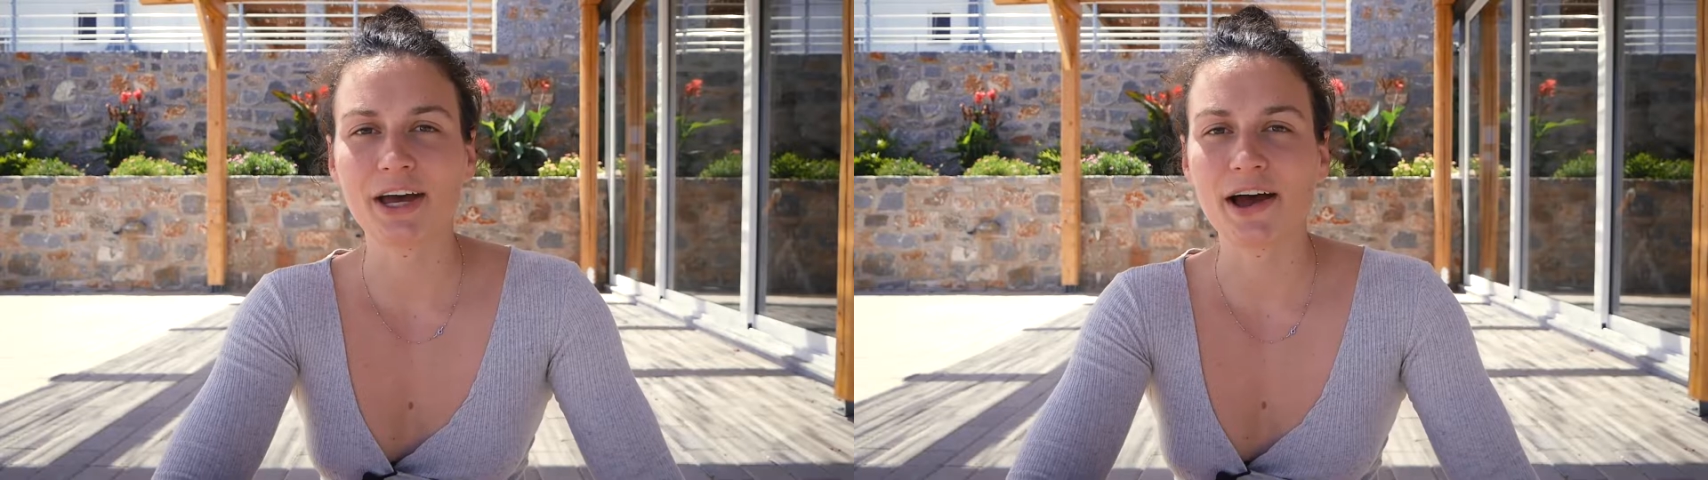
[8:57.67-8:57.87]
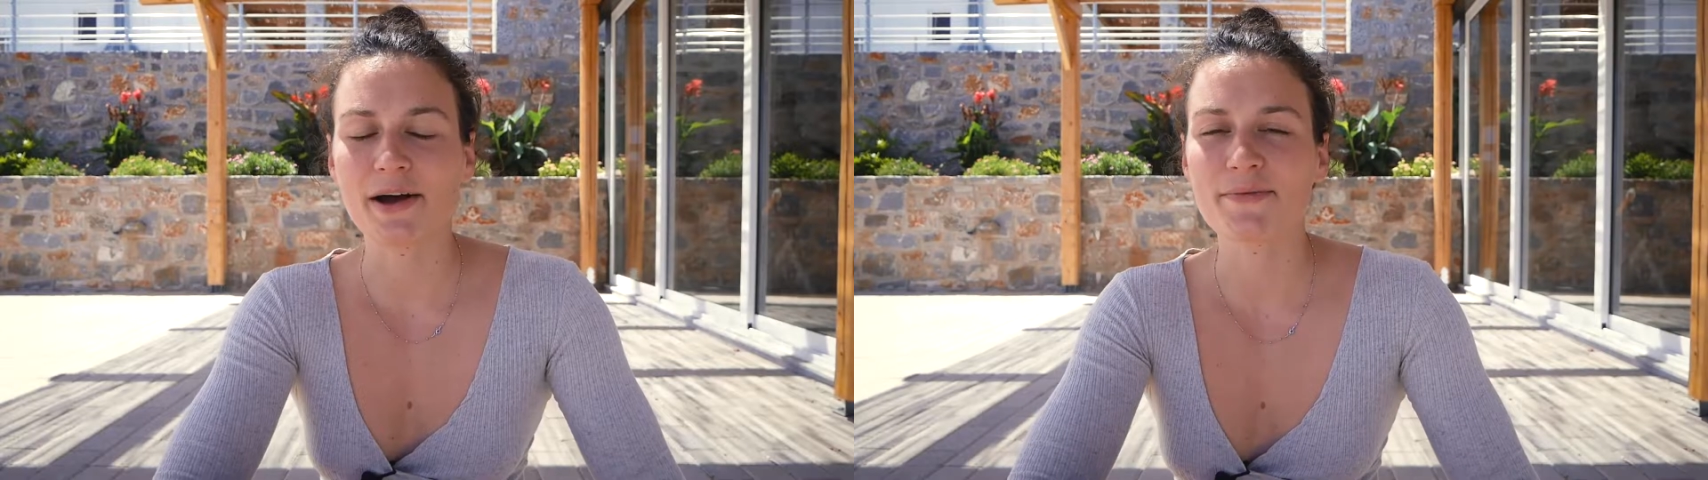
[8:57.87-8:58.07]

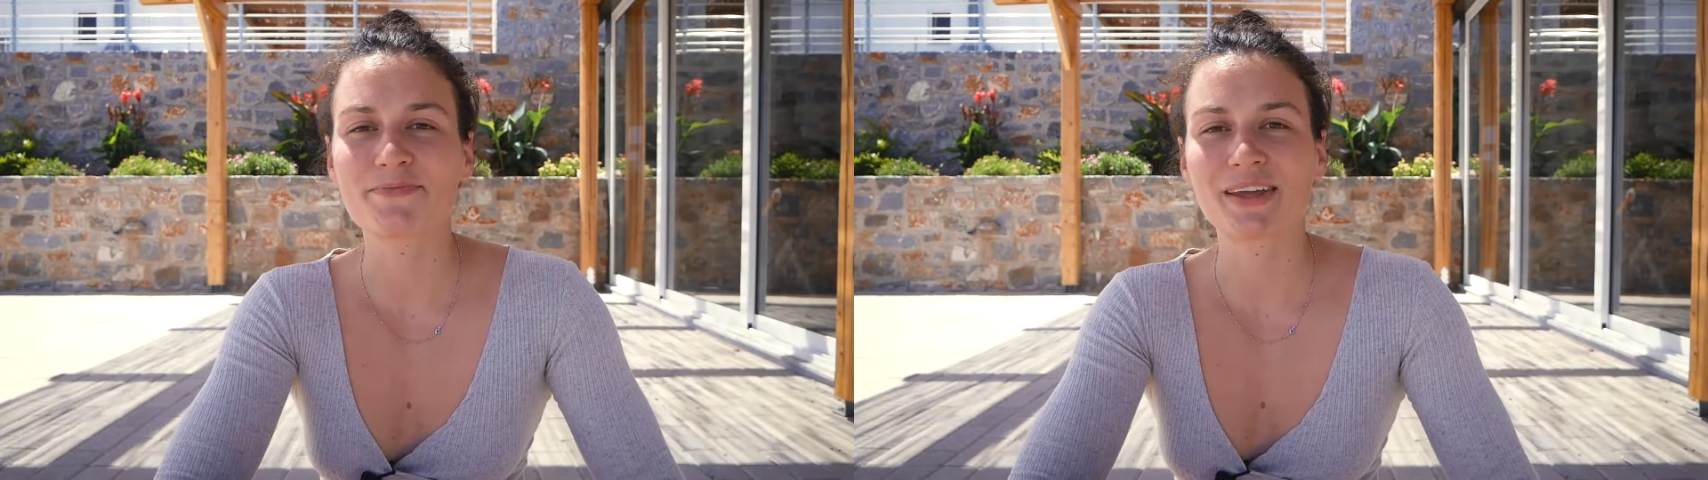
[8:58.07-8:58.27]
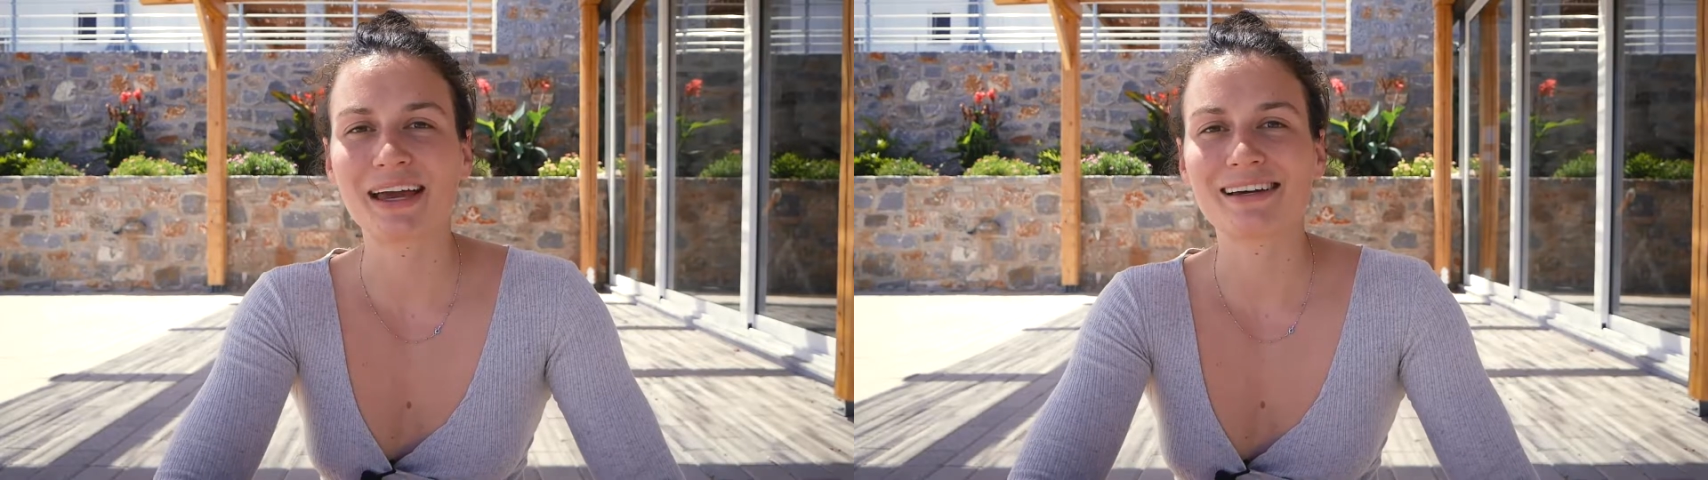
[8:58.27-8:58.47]

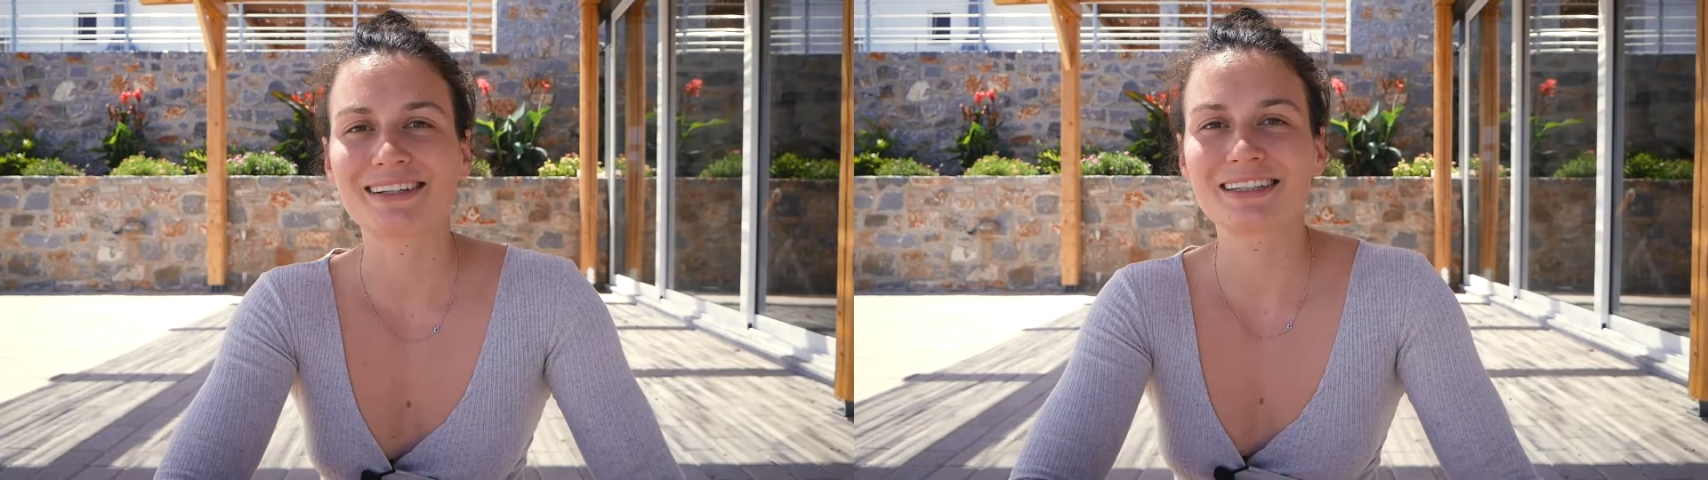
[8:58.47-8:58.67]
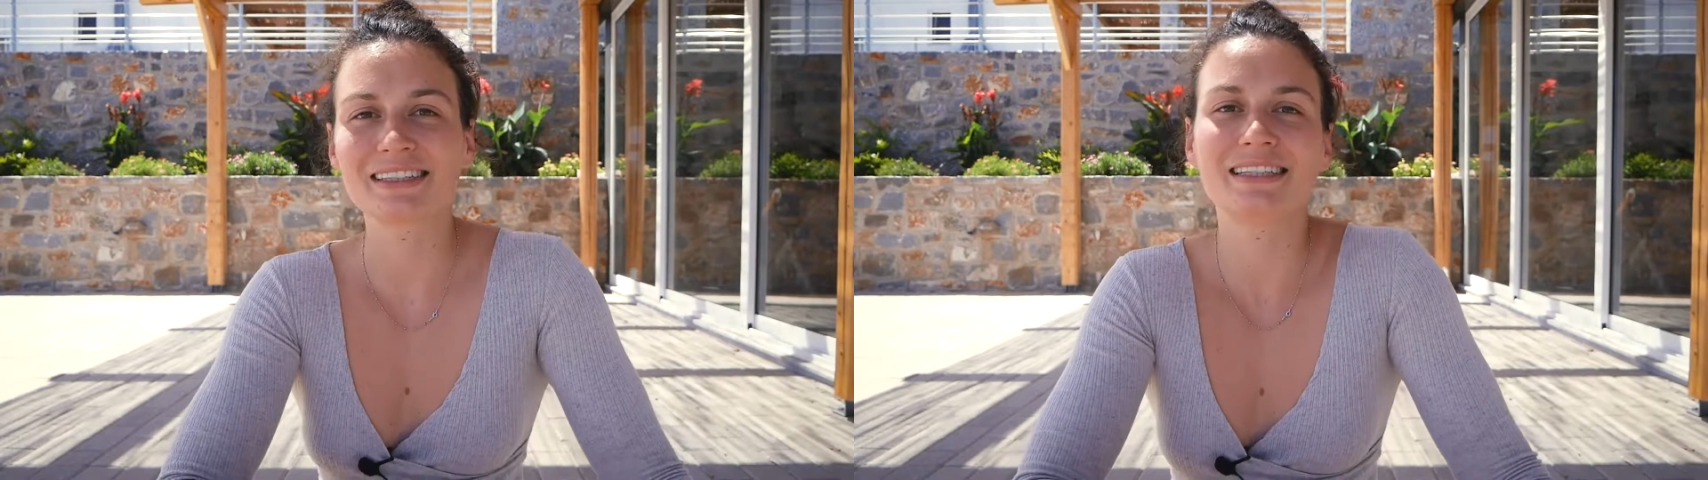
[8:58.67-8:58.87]

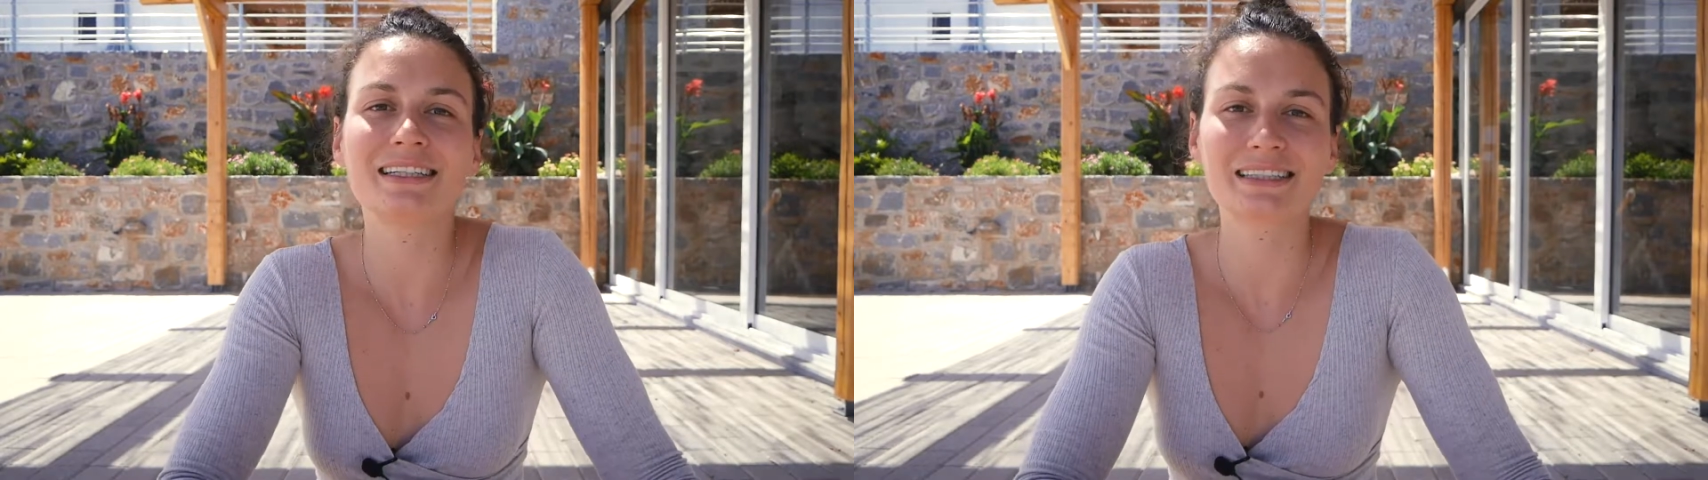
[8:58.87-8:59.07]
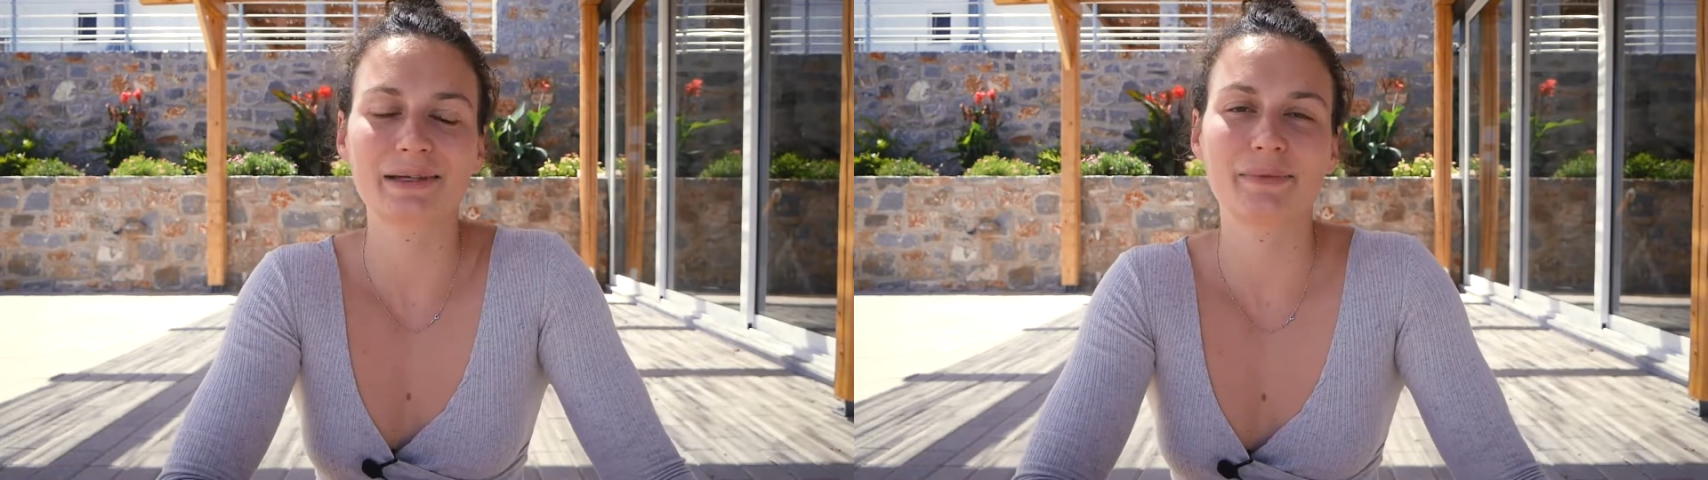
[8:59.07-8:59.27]
and see
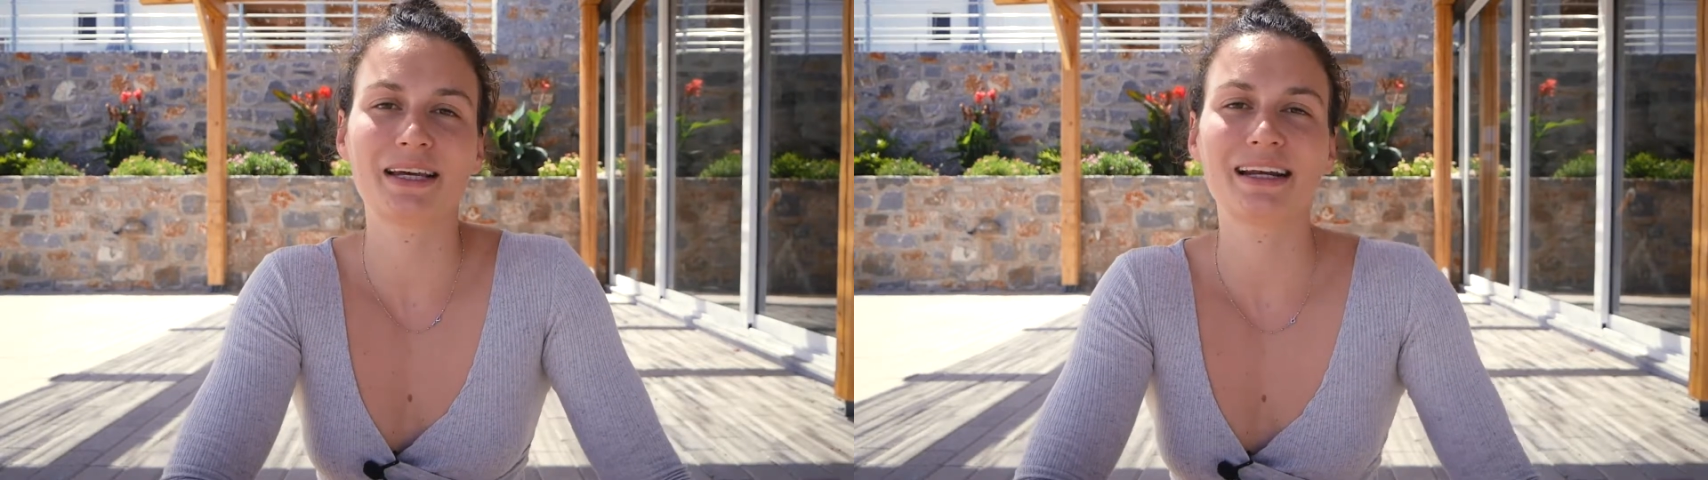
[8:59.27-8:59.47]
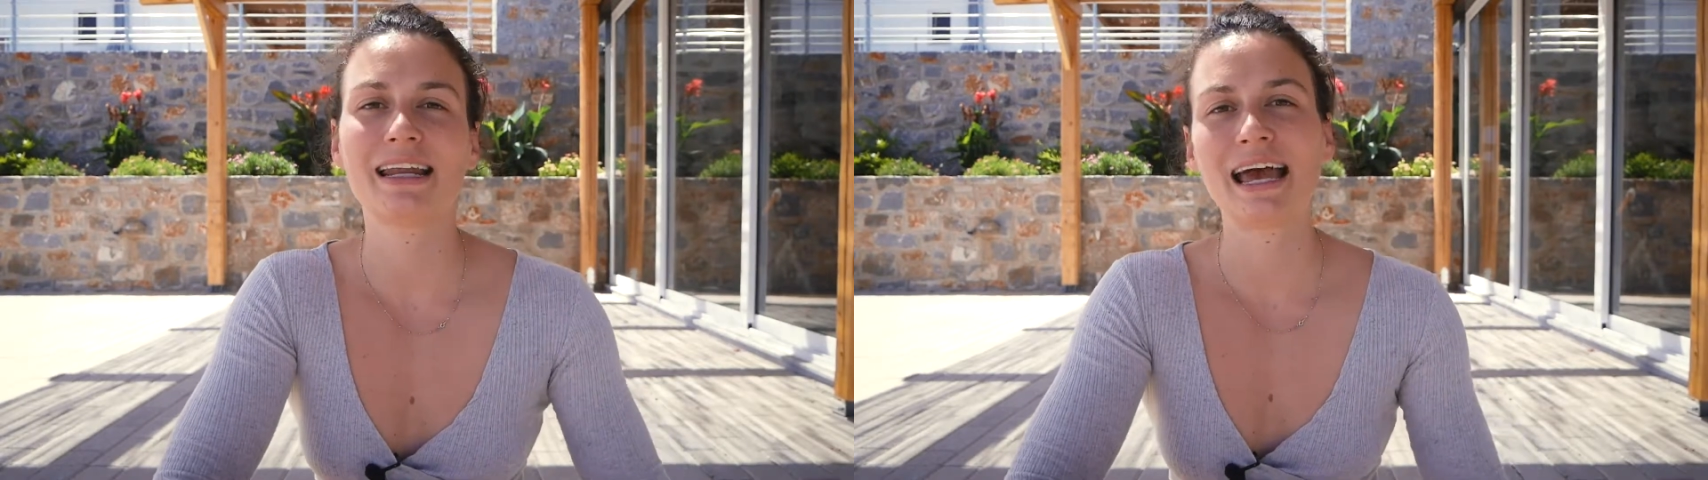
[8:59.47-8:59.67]
something that